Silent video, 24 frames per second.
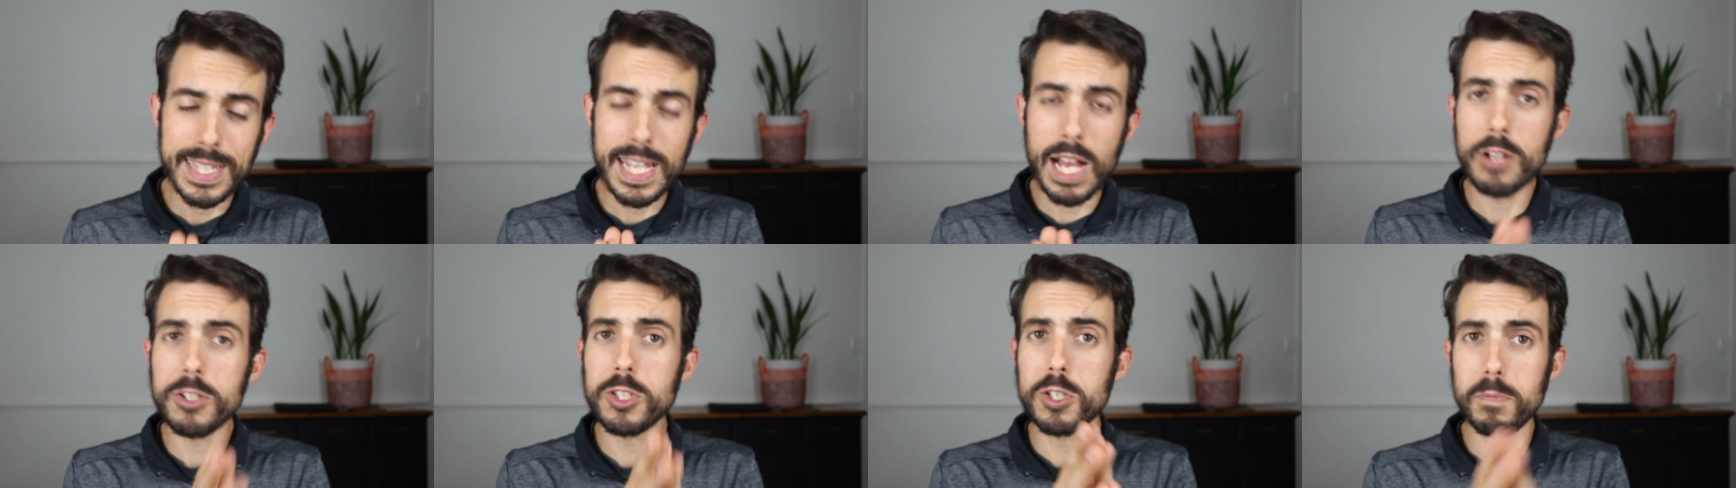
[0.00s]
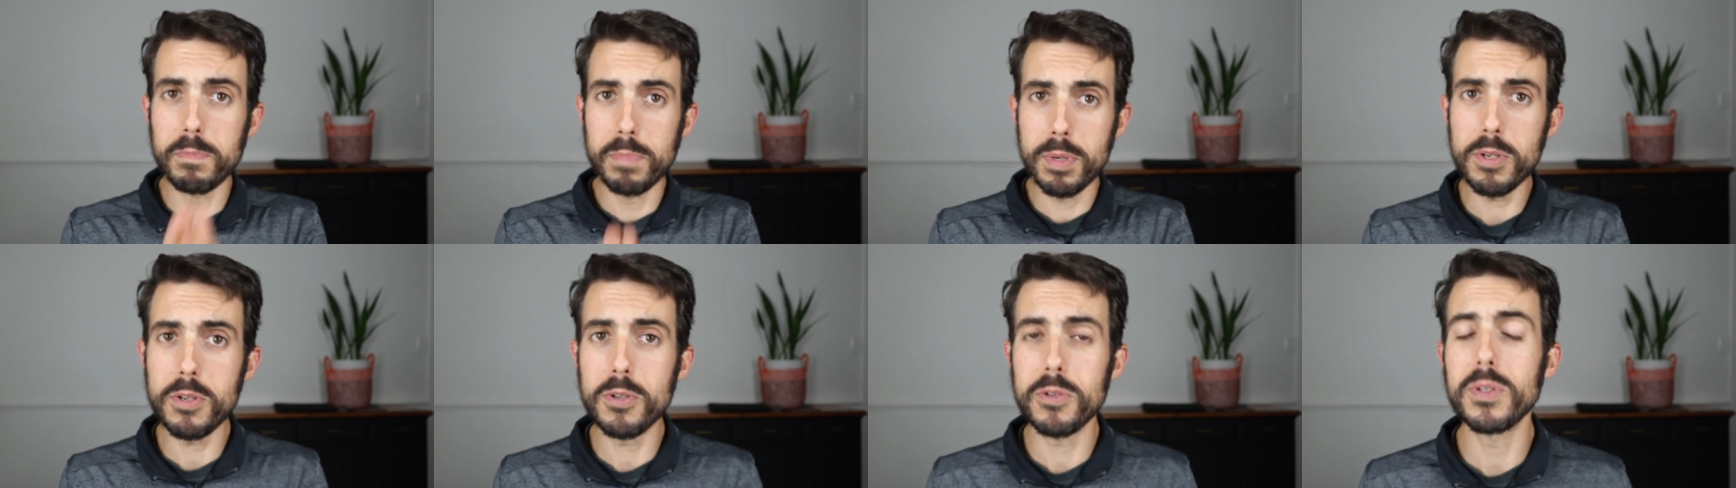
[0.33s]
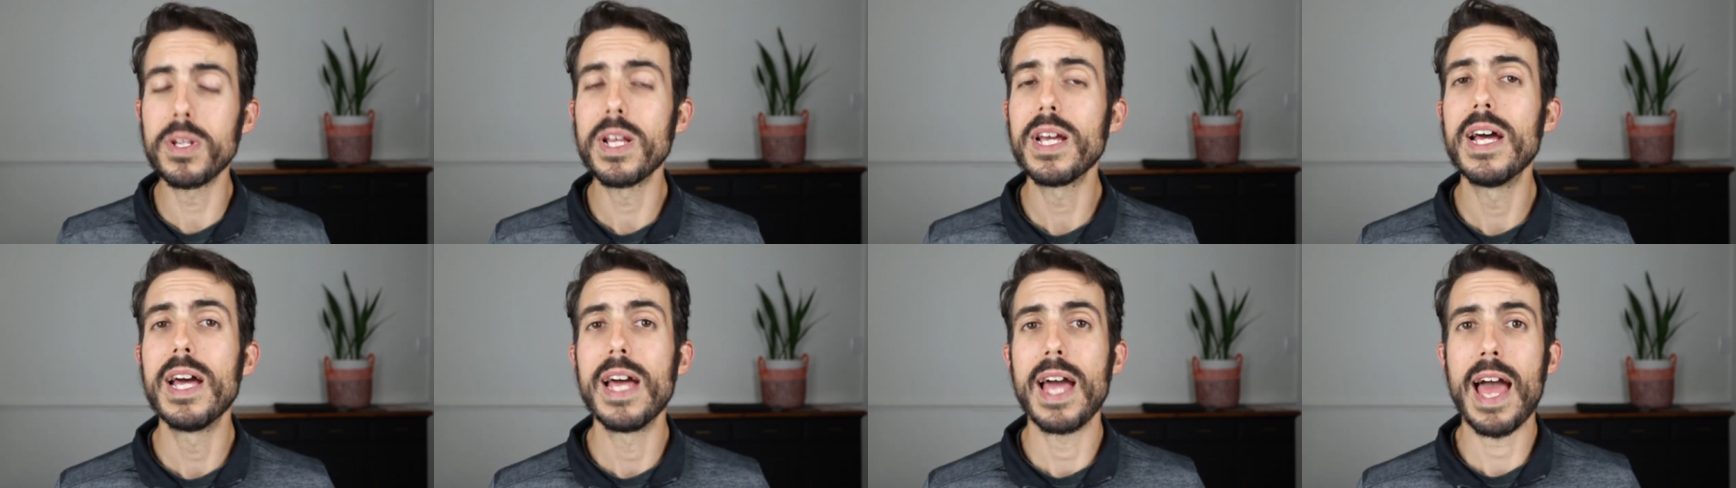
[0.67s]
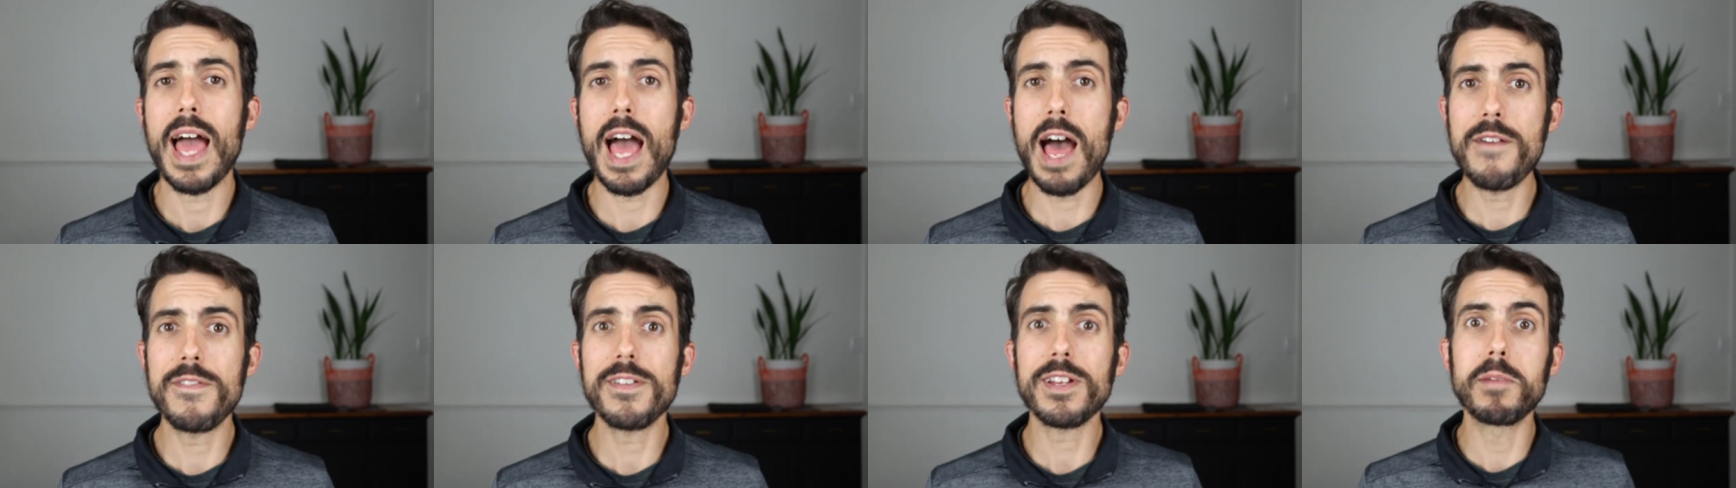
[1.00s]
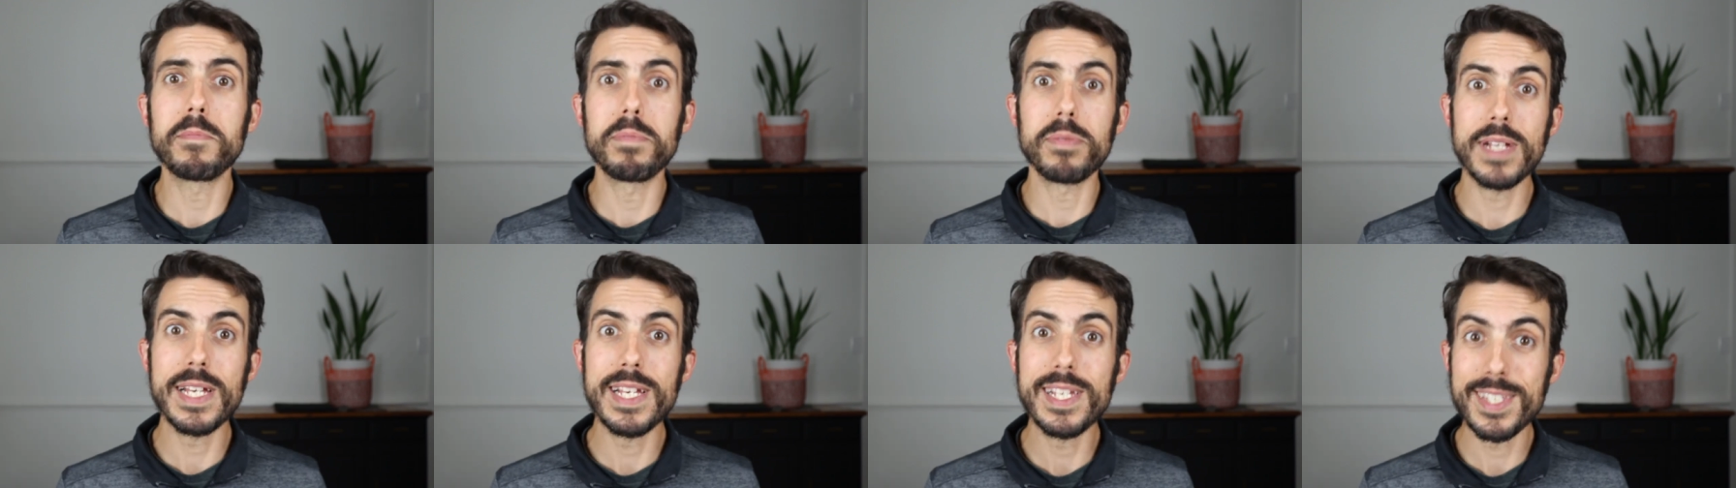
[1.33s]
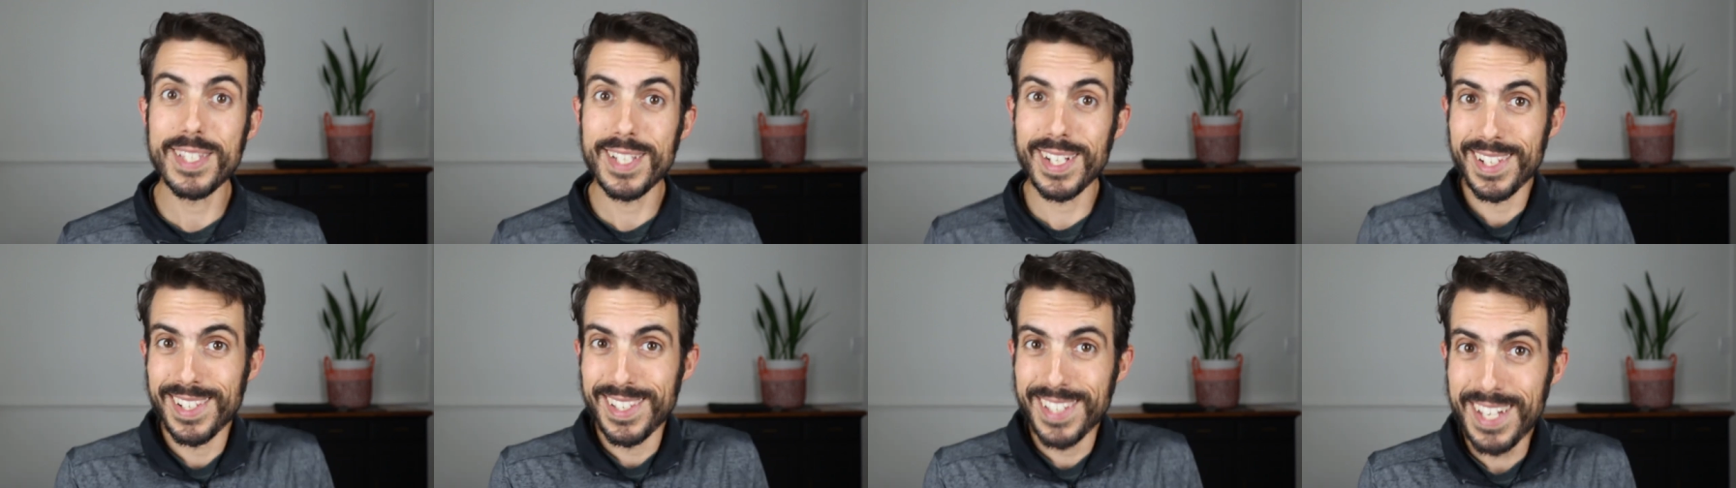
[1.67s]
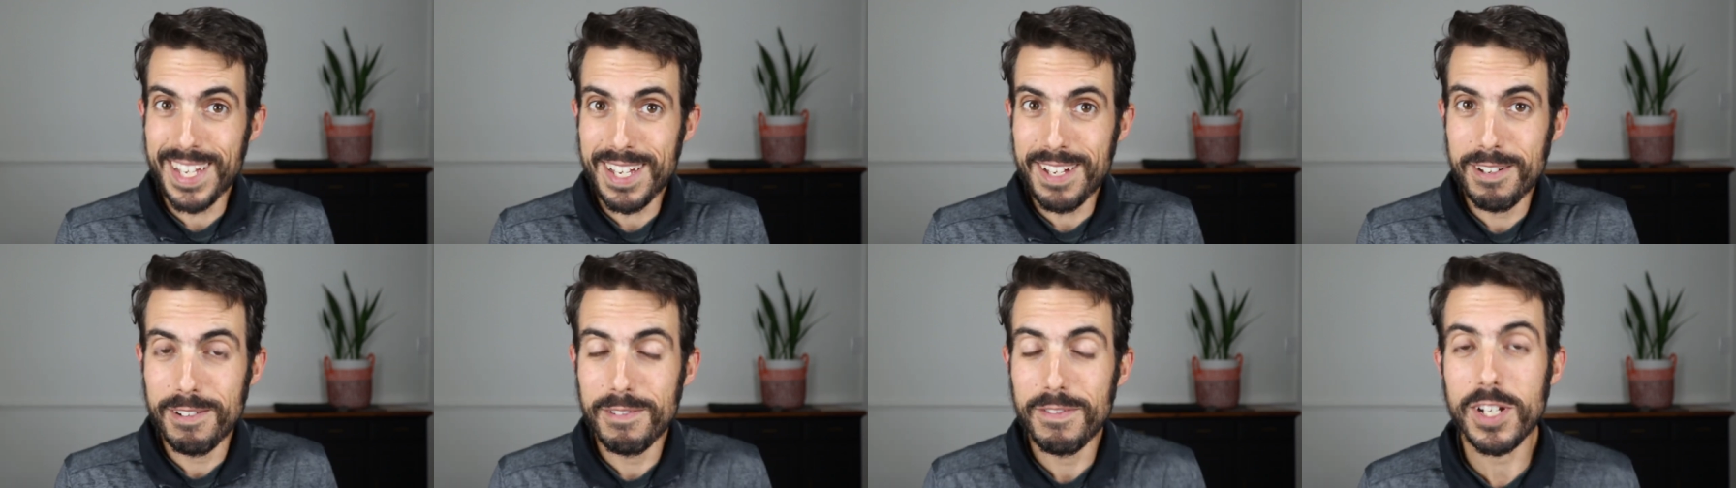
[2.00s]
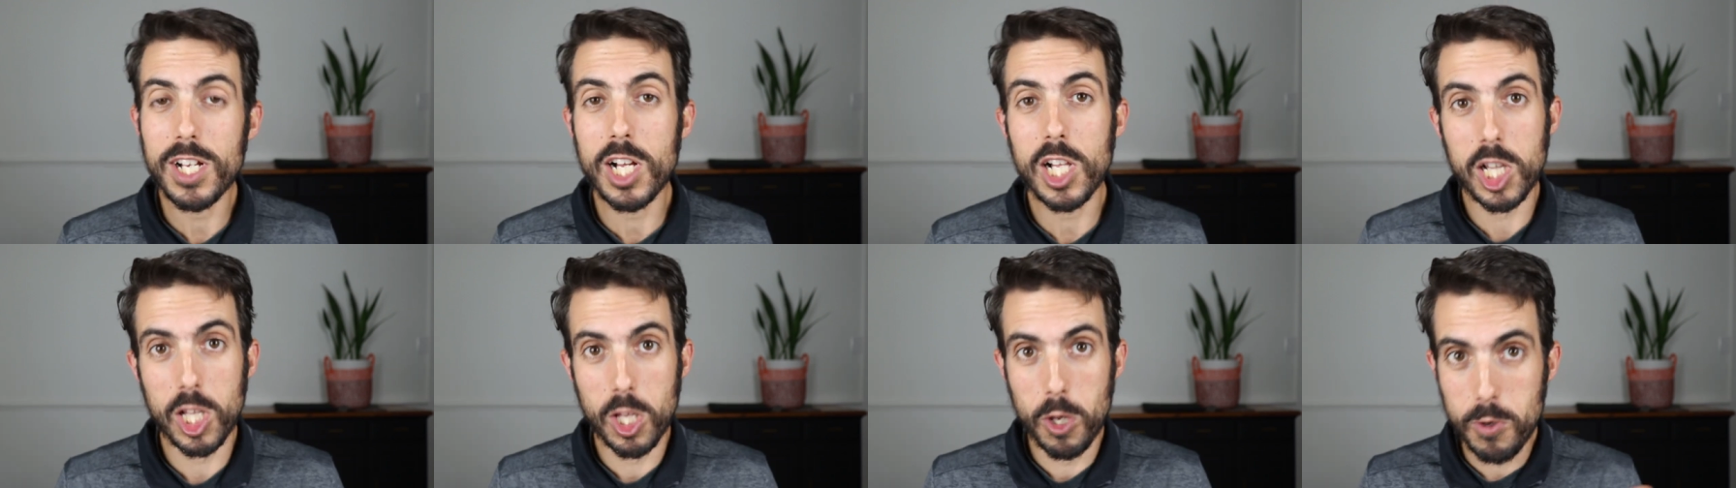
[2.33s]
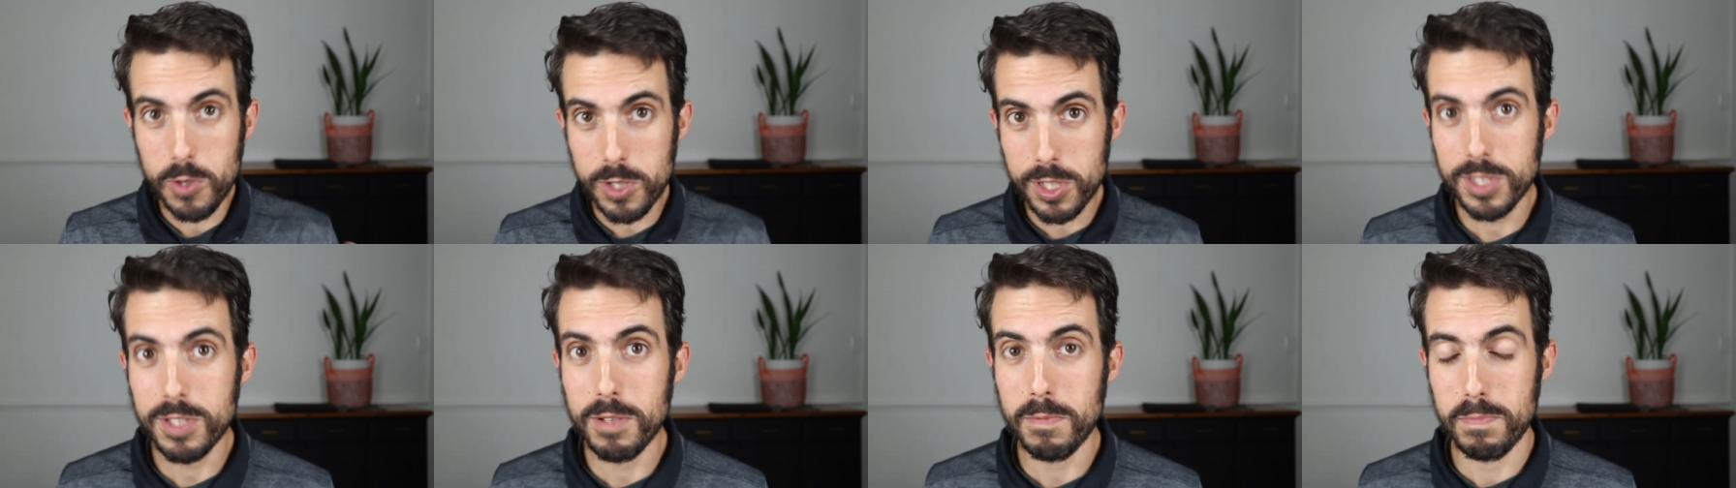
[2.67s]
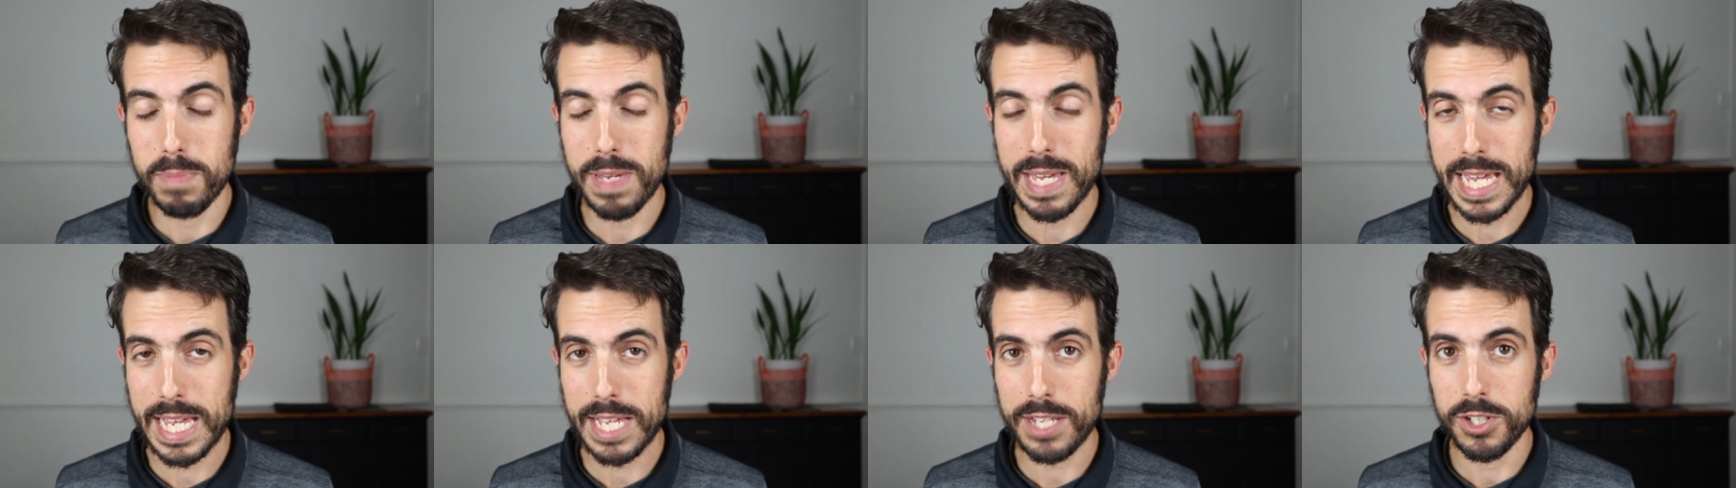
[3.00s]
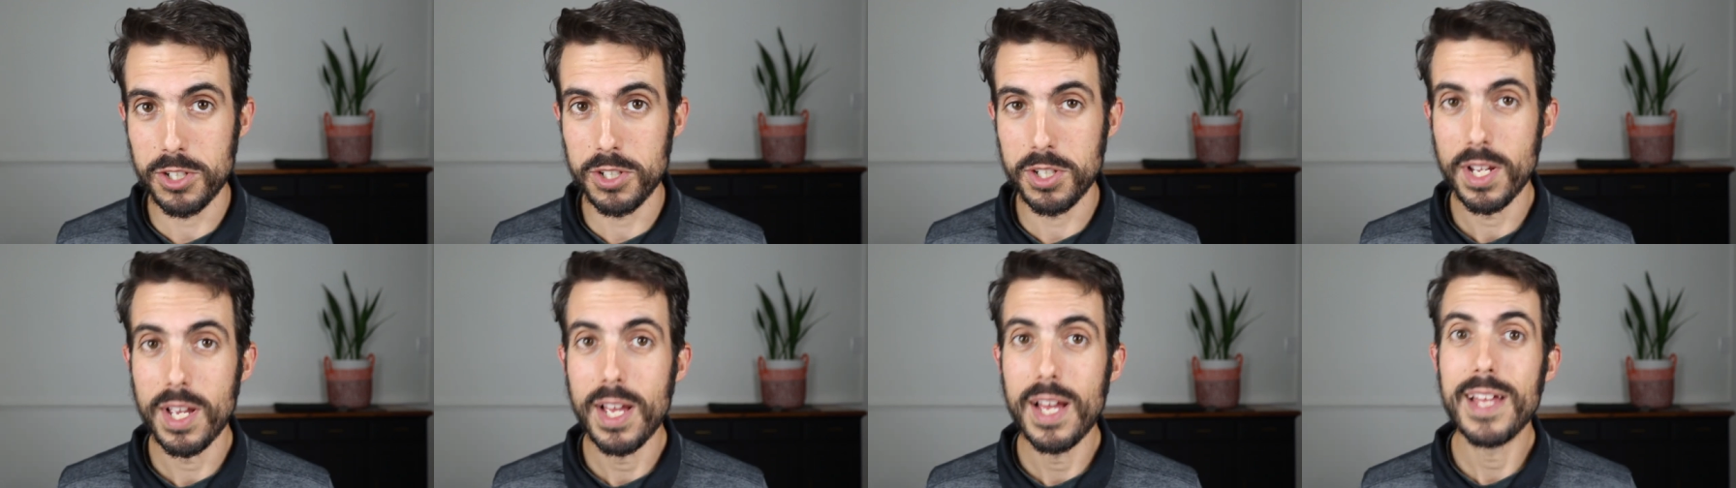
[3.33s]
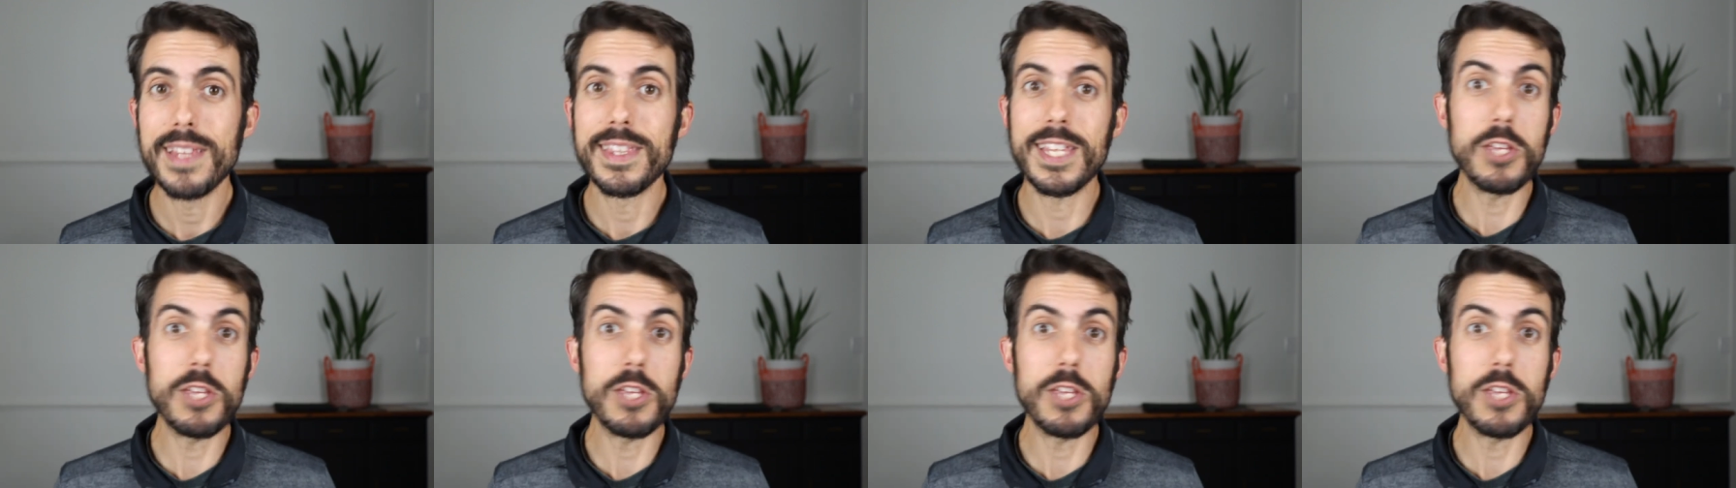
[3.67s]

Now, to boot, having a place to live close to beach